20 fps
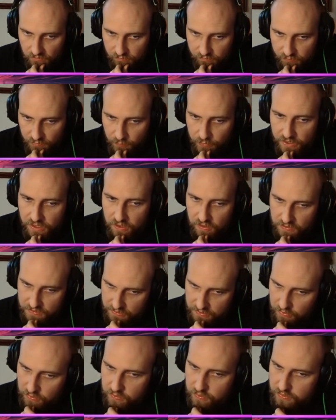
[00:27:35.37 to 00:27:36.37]
But we can
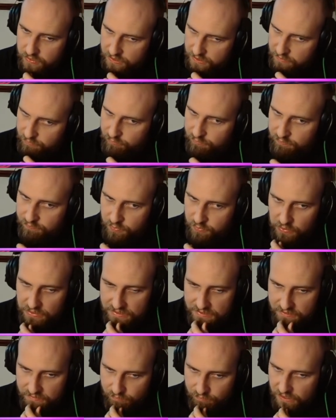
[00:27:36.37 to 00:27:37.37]
also just
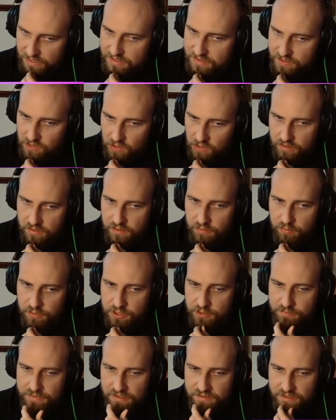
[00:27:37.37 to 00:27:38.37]
play it solid. The
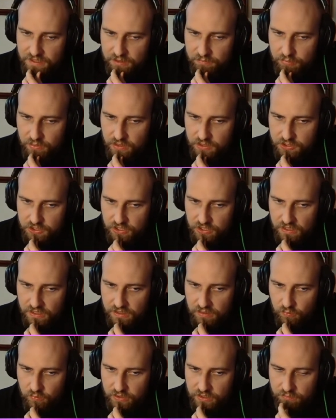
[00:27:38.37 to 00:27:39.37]
bishop's outside the pawn
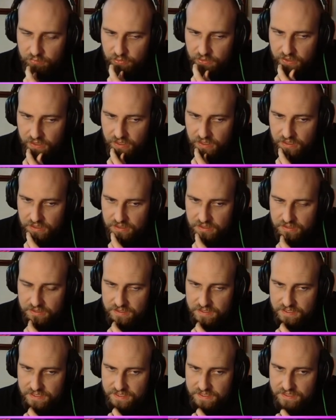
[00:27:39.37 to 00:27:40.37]
chain. We could play
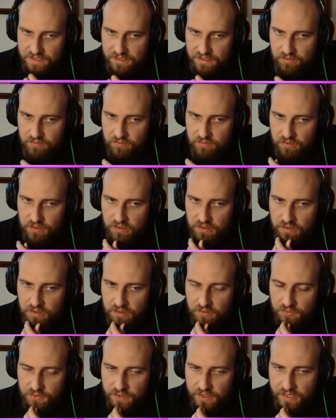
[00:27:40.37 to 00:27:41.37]
e6 now.
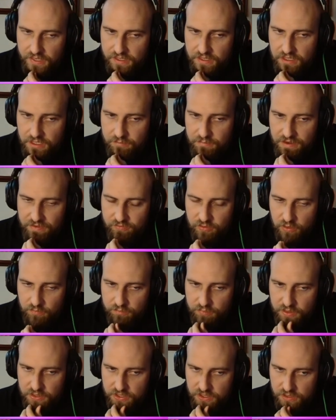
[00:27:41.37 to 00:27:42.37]
The knight can come after our
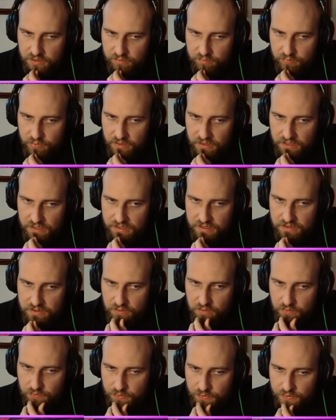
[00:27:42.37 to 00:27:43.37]
bishop, but I
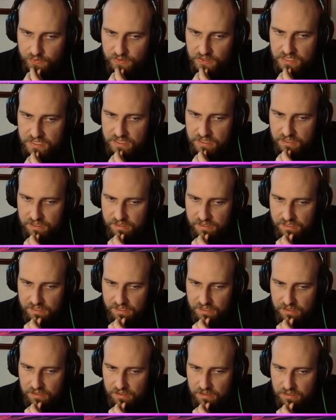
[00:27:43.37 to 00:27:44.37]
don't think that...